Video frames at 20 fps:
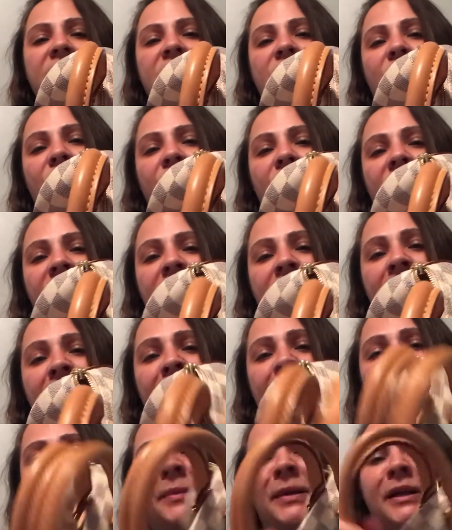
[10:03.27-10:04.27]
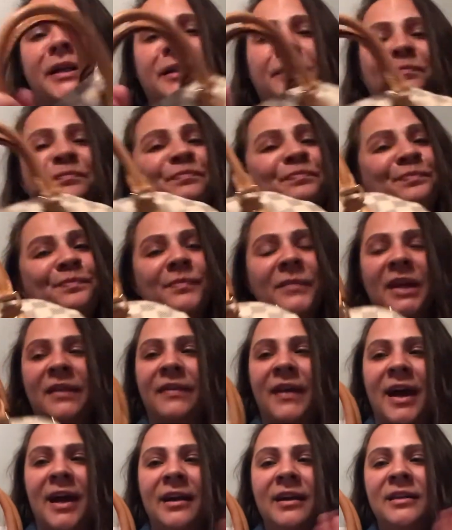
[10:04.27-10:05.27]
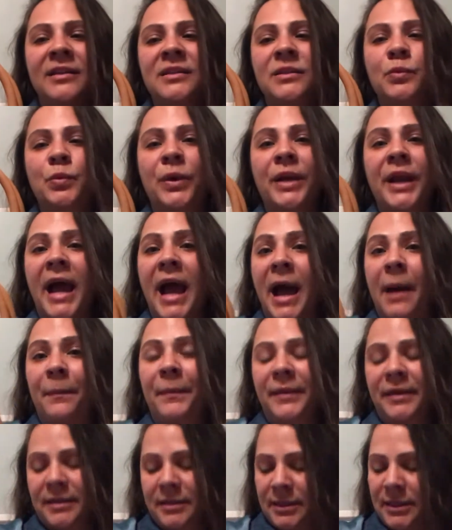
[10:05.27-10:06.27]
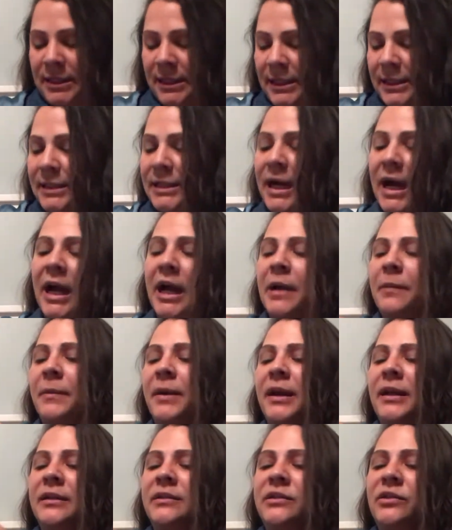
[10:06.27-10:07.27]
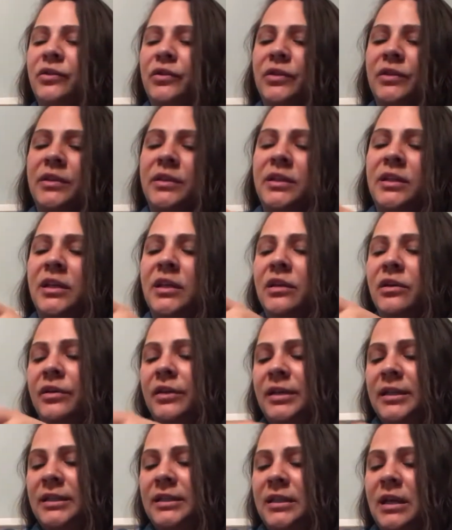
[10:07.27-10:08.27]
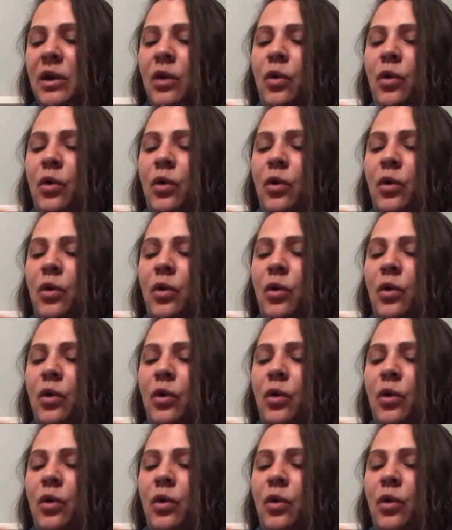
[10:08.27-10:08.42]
So yeah, I mean, that is what happens in time, and as you could see, there is